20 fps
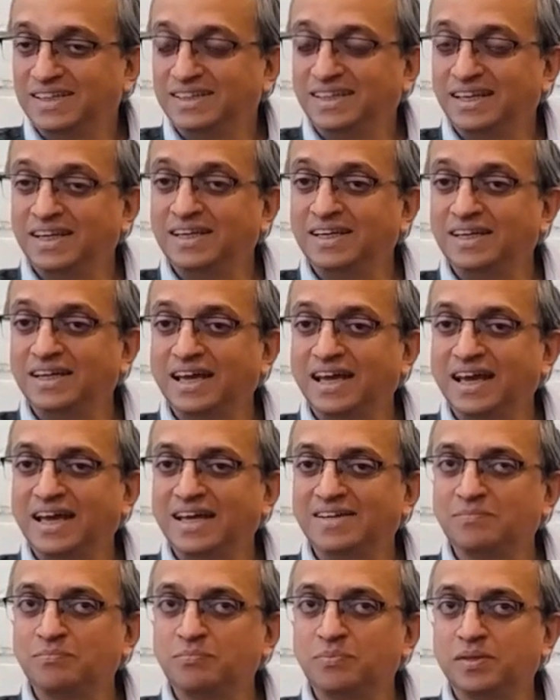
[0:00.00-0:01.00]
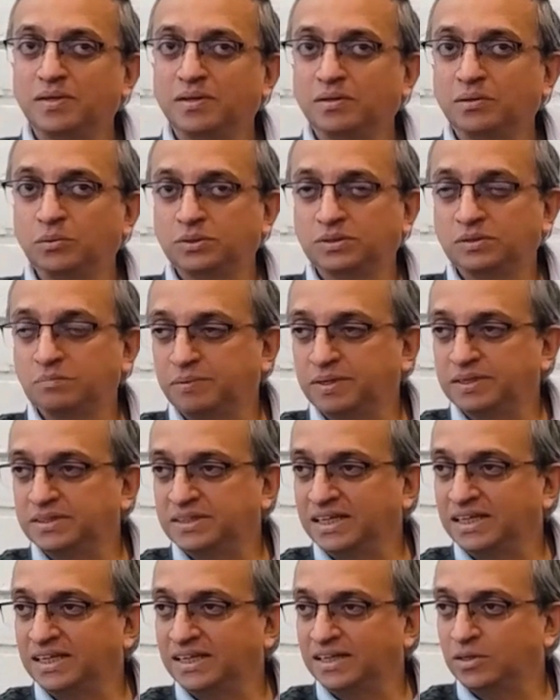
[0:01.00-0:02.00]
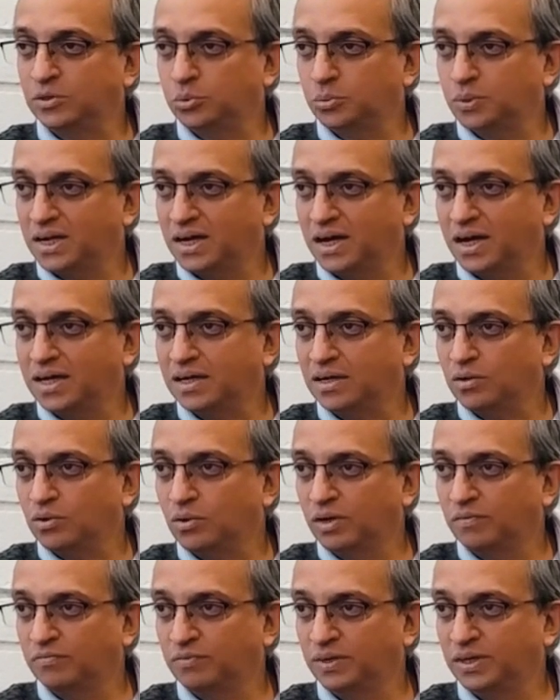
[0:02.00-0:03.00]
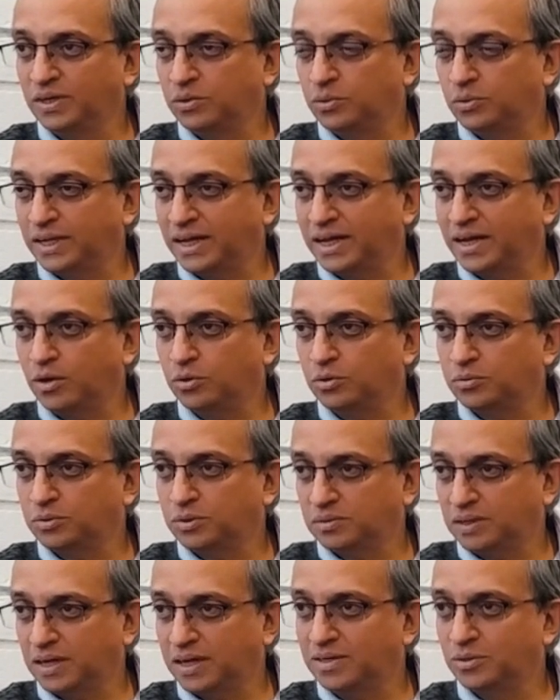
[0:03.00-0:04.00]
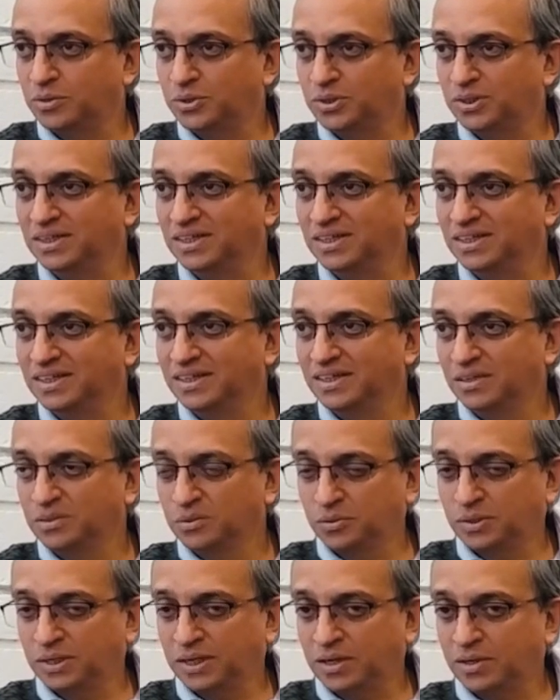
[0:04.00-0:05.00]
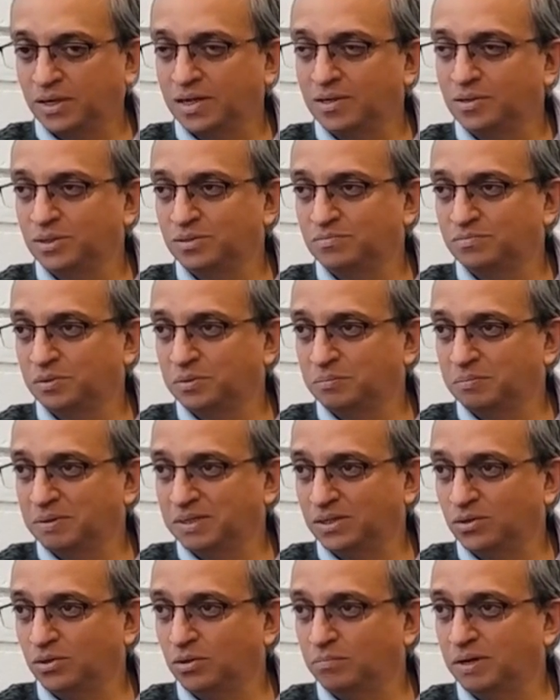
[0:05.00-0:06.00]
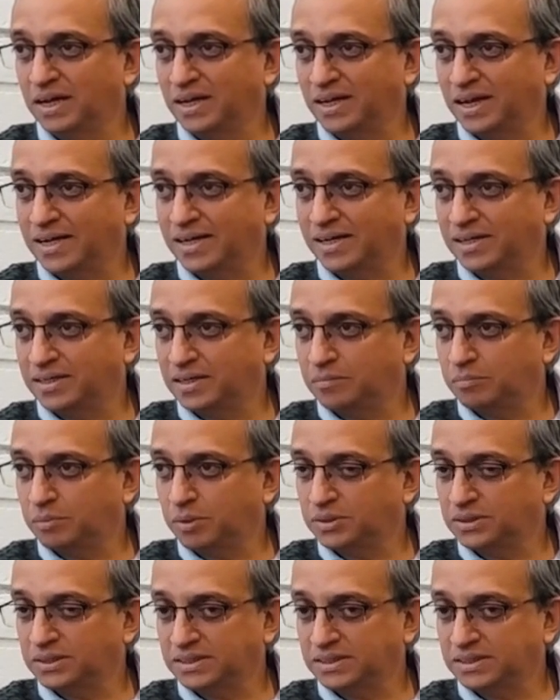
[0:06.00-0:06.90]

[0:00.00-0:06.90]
And then you simply send it into a car, or if you need to take out hydrogen, you take out hydrogen from the methanol by a catalytic